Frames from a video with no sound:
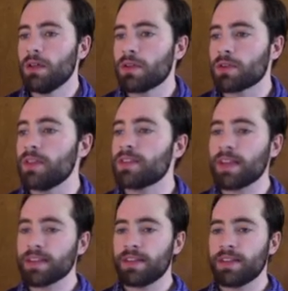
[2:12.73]
So this
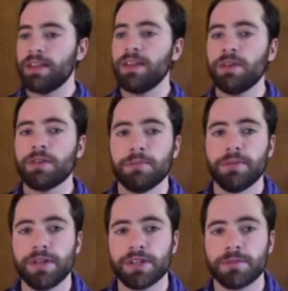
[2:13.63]
says that TQ
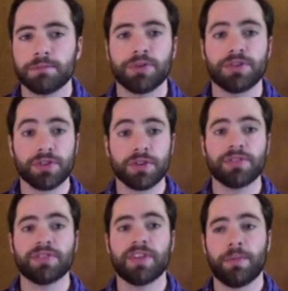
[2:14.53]
completion
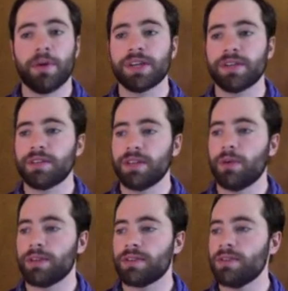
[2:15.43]
preserves fibration
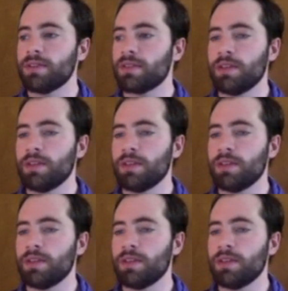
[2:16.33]
sequences